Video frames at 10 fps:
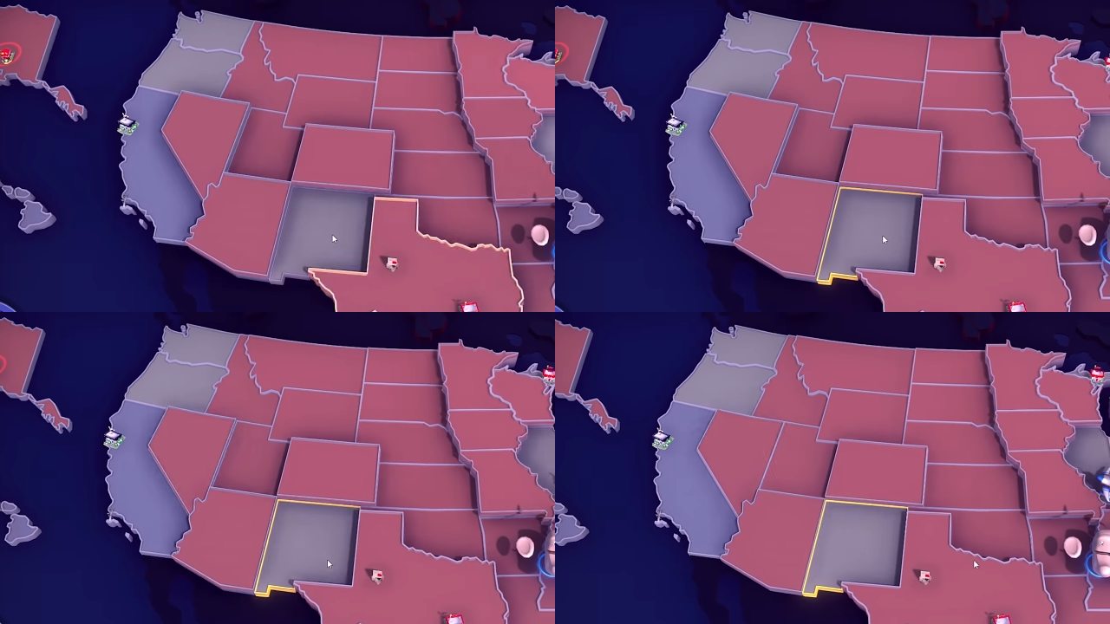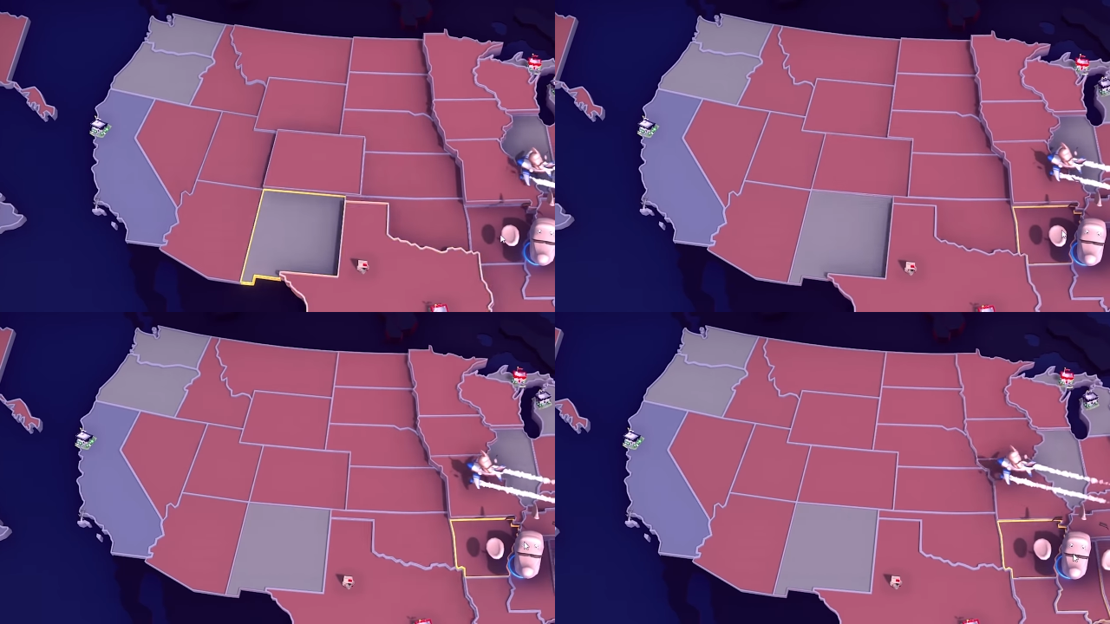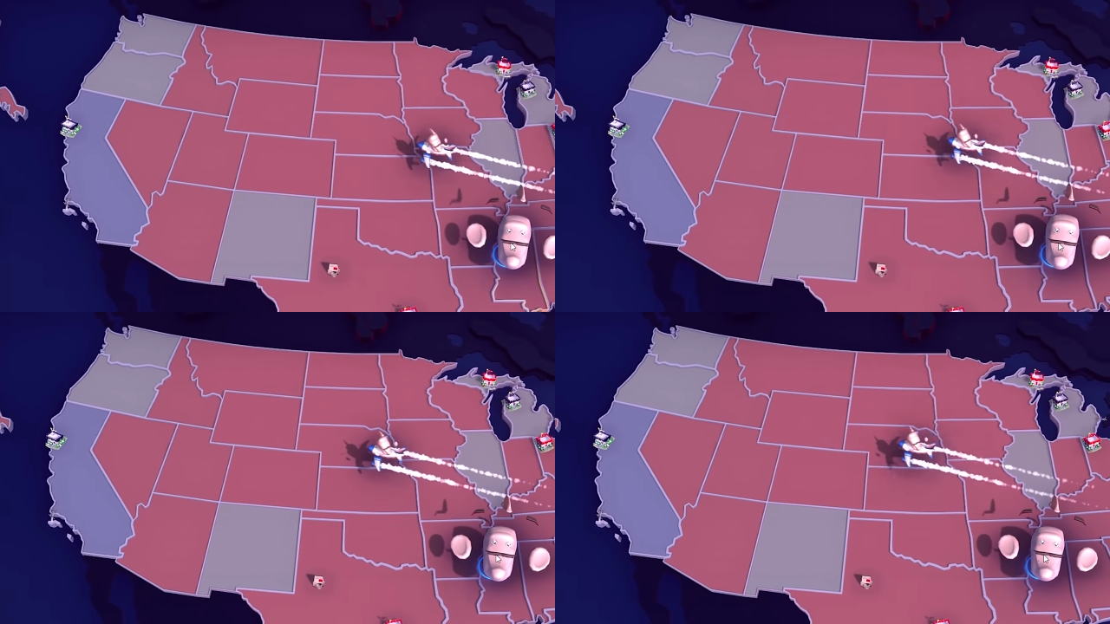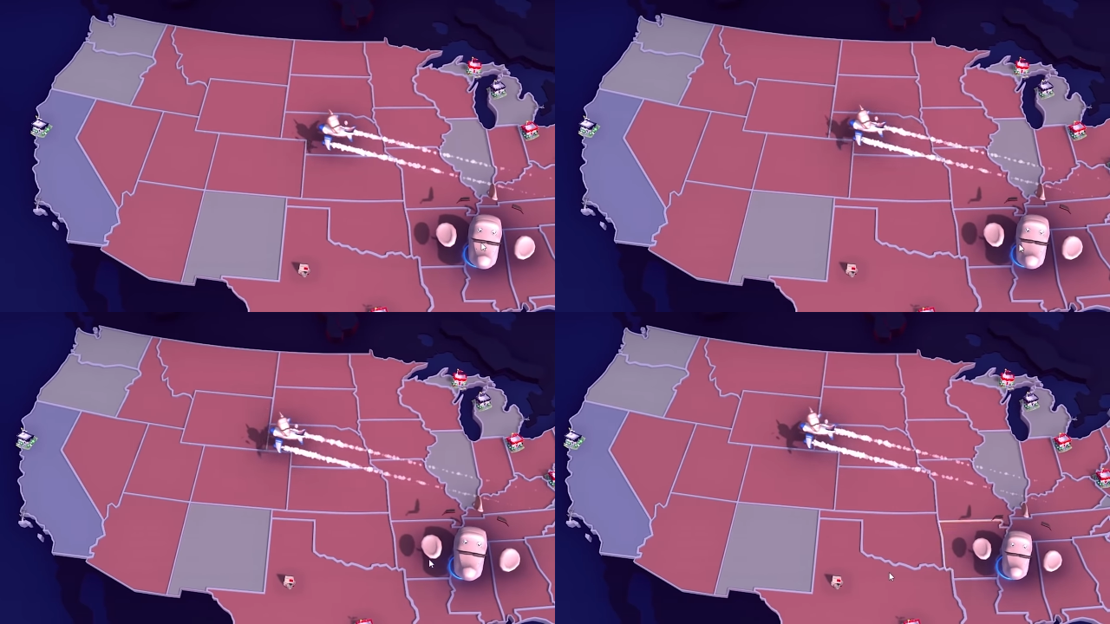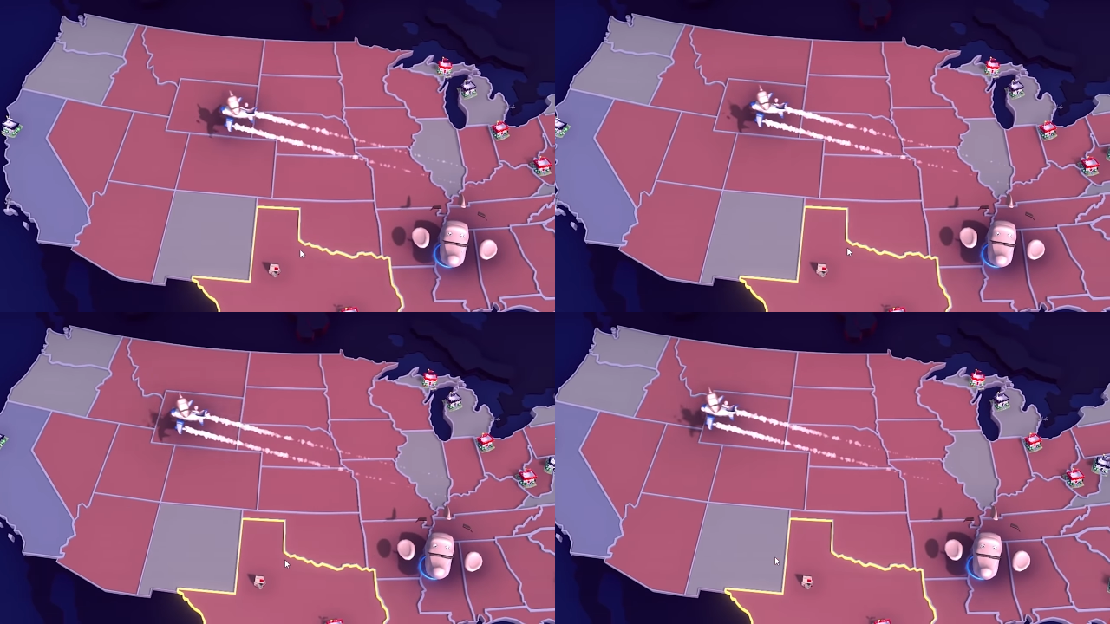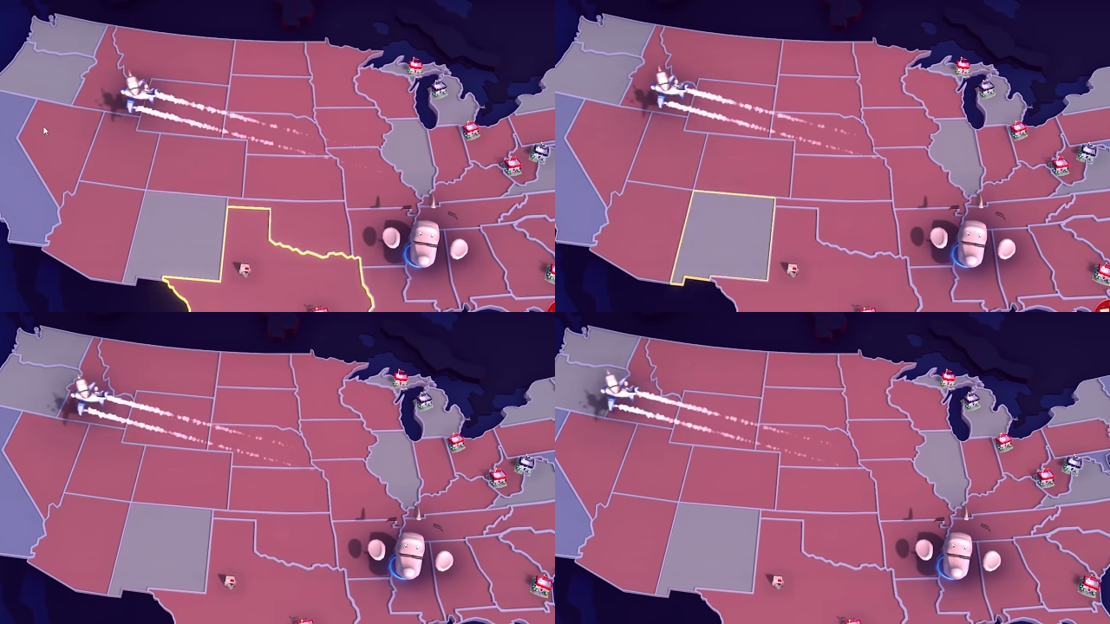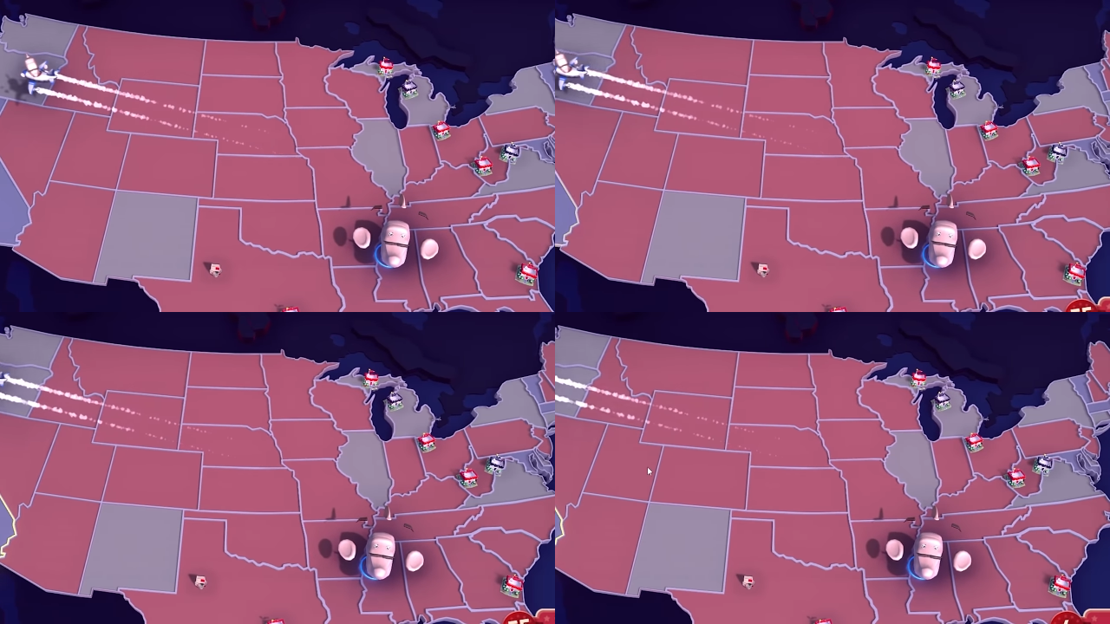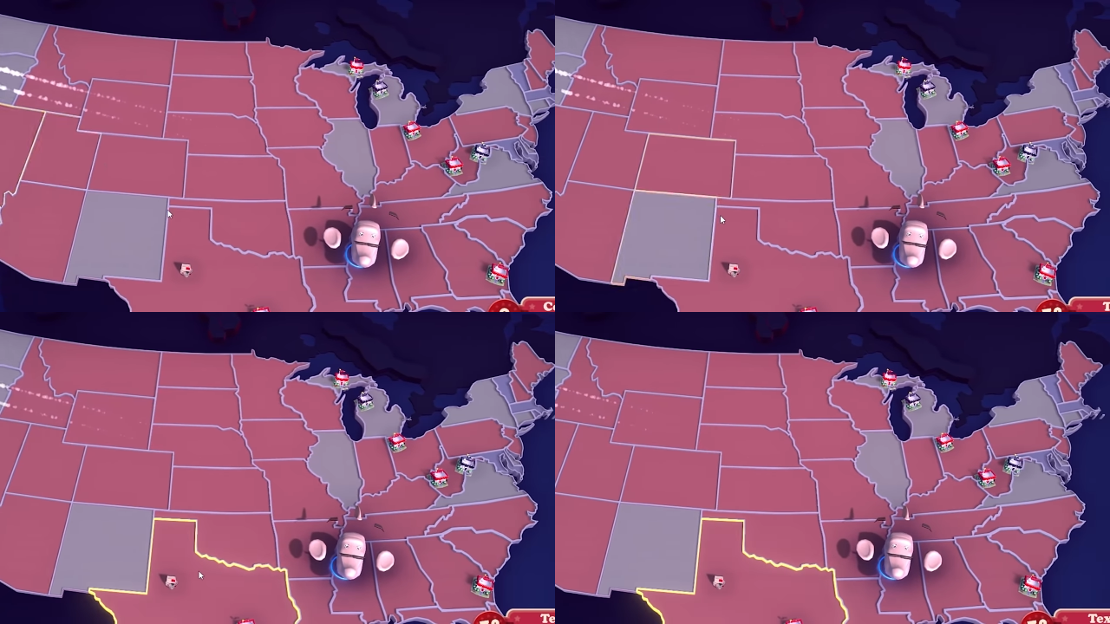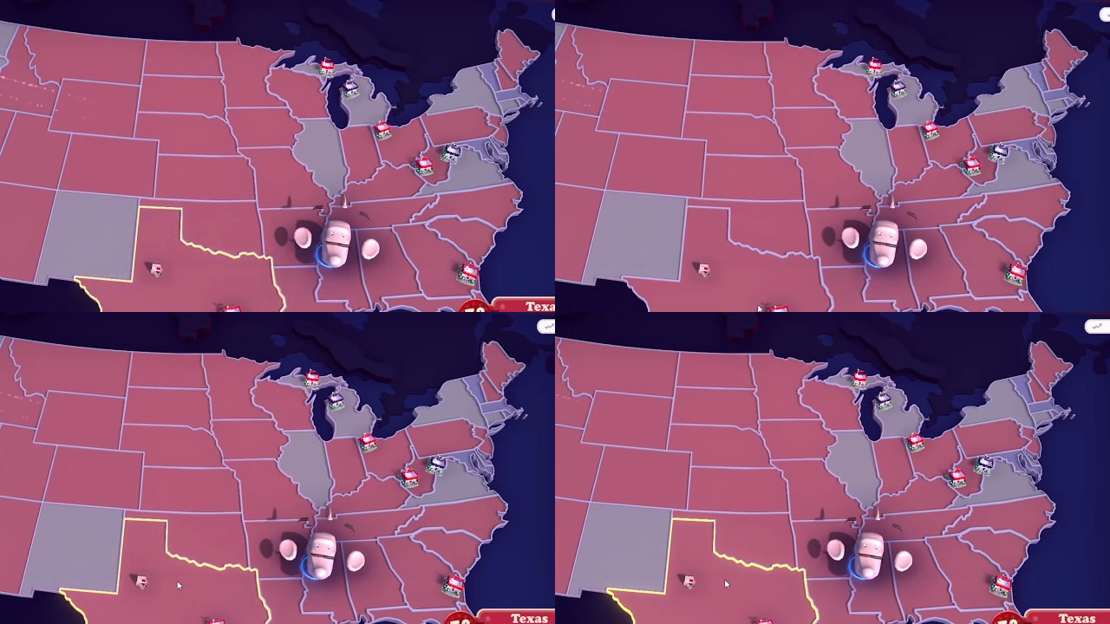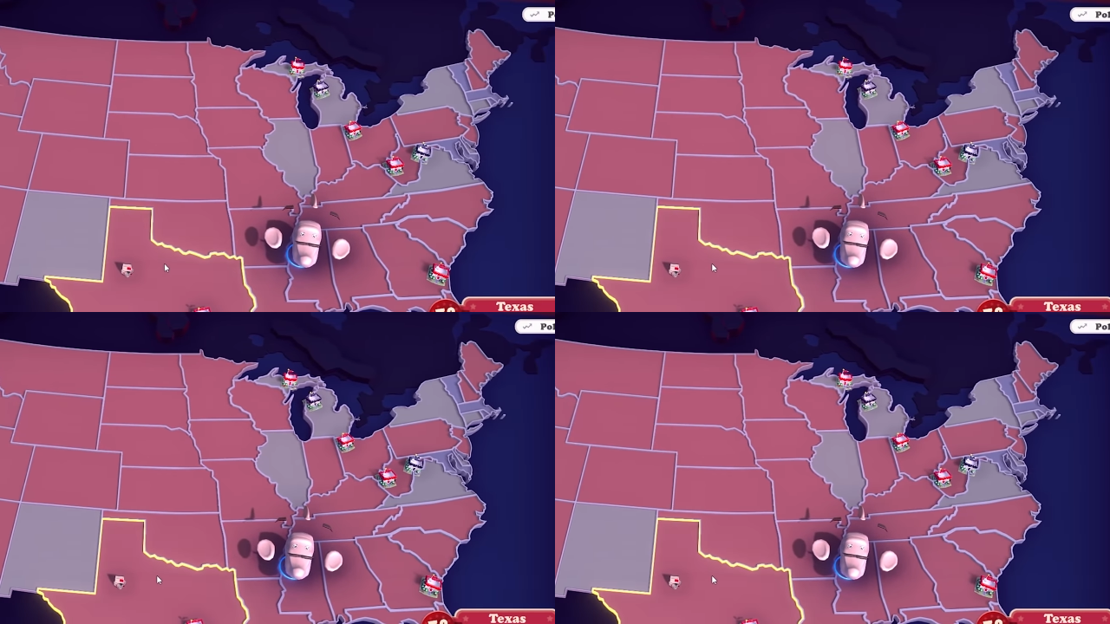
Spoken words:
Nobody's mouth can be seen.